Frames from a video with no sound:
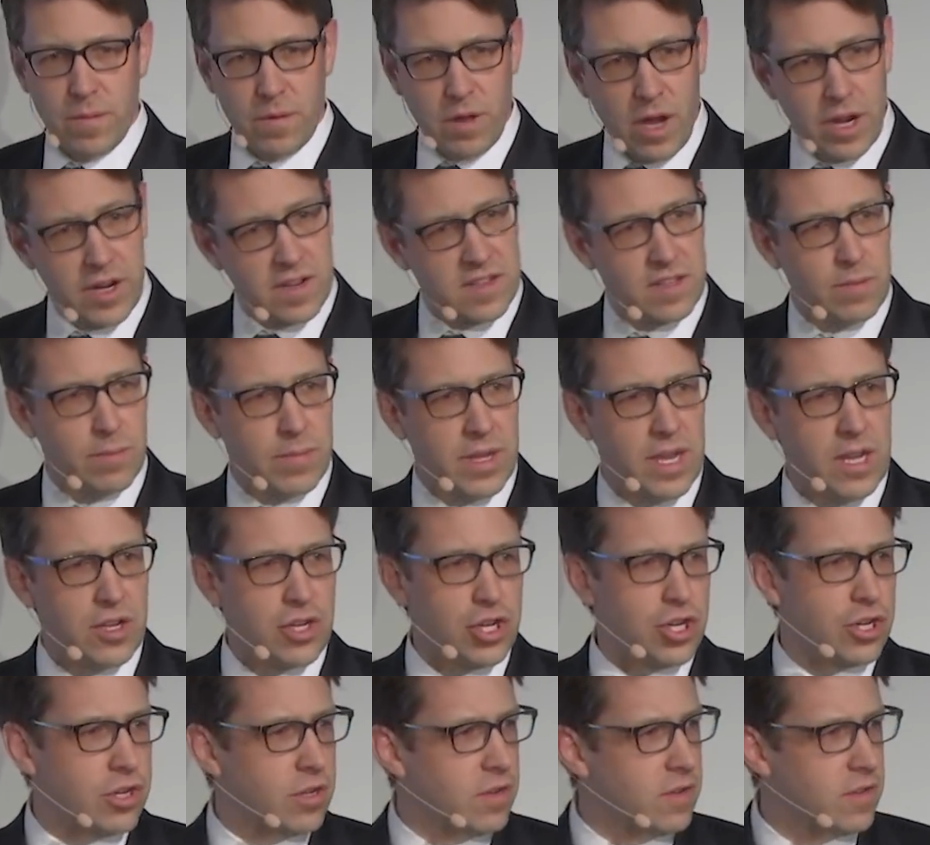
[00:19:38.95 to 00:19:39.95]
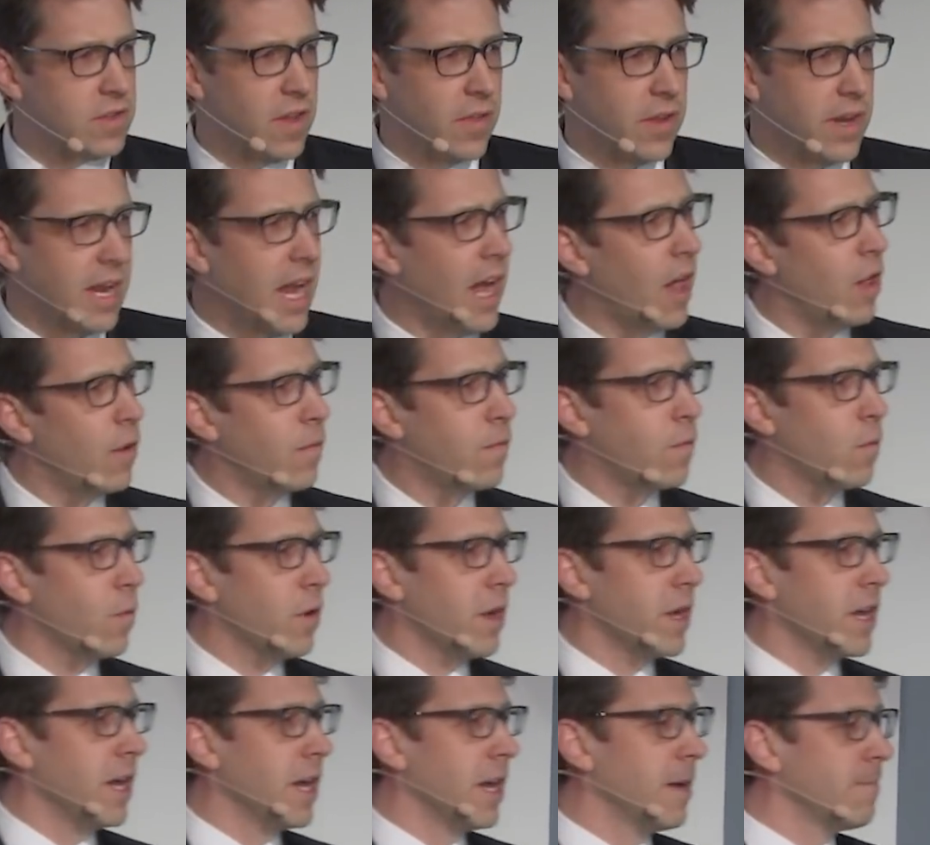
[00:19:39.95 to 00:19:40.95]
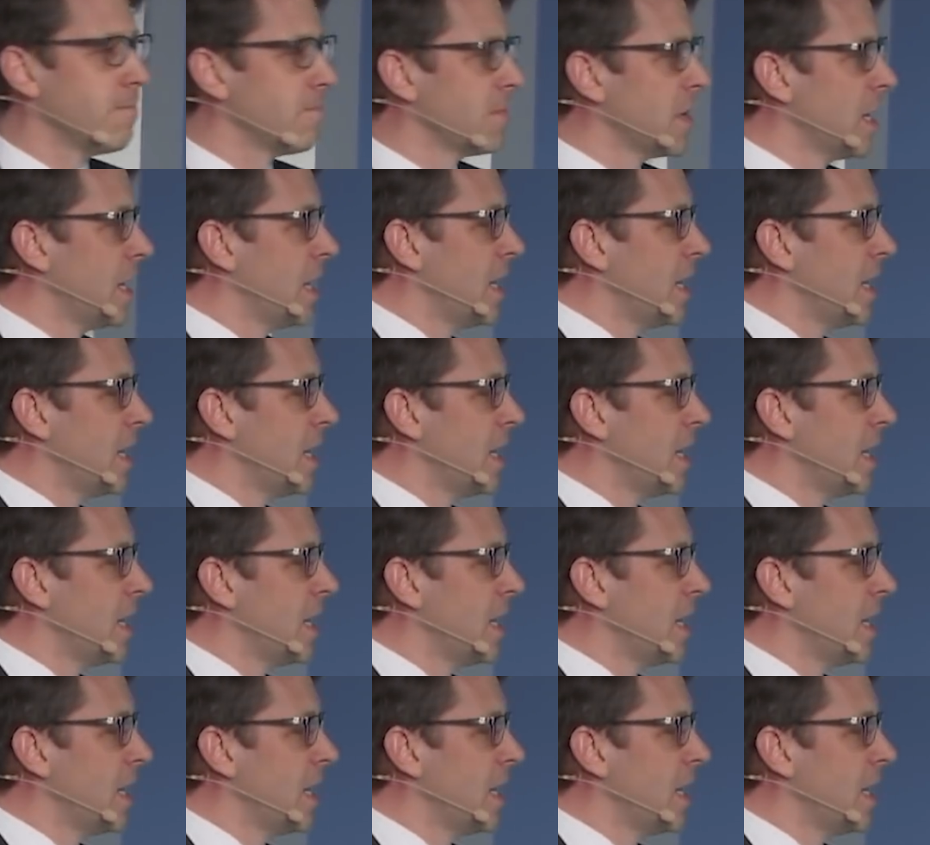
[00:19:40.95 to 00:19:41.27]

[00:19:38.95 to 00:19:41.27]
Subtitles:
Huntington Beach, Southern California,